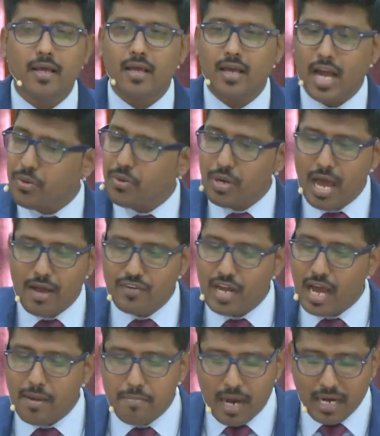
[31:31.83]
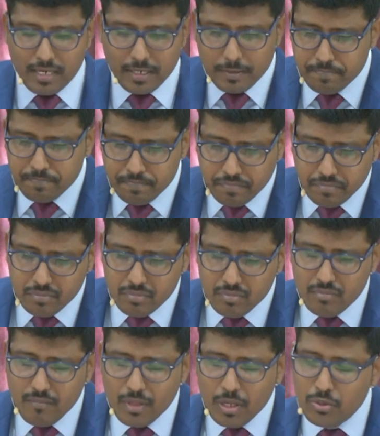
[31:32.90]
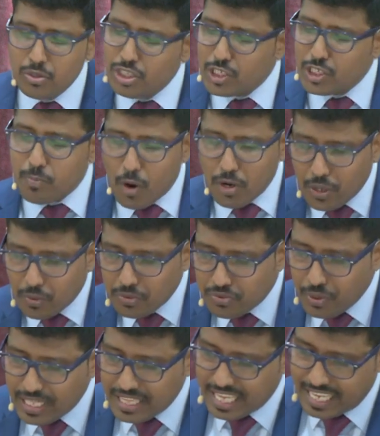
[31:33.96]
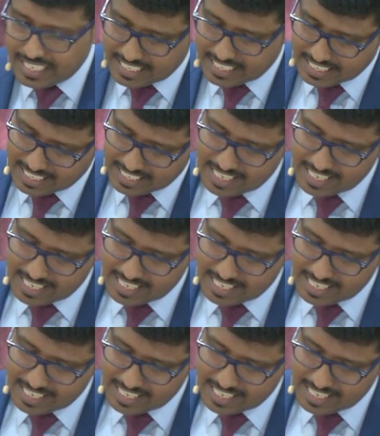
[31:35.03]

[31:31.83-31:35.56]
I don't have time but to just point out three things